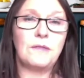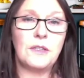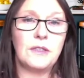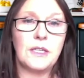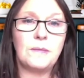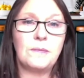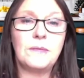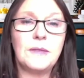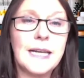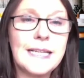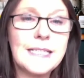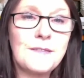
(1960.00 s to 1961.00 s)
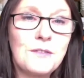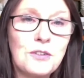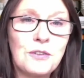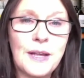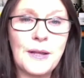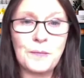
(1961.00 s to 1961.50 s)
you the links
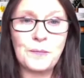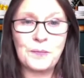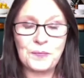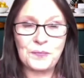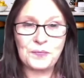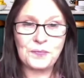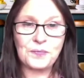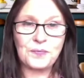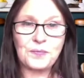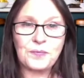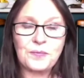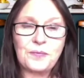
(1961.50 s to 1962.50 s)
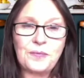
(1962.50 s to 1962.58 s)
for it. Right. Thank